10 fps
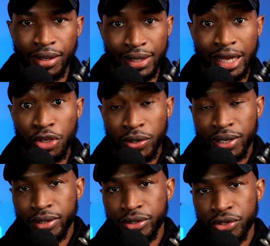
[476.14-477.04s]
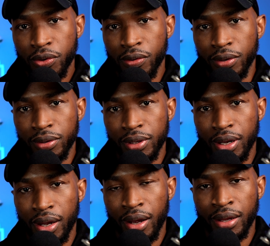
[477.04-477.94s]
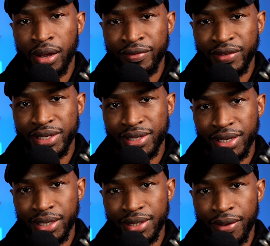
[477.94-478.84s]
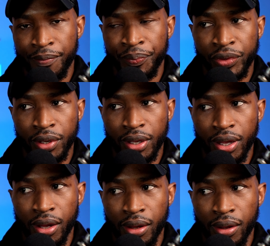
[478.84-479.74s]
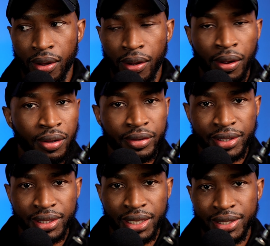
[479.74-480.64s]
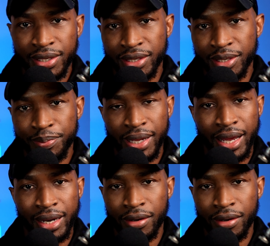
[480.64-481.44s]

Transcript: that you can control a lot of these things. All of the things on this planet,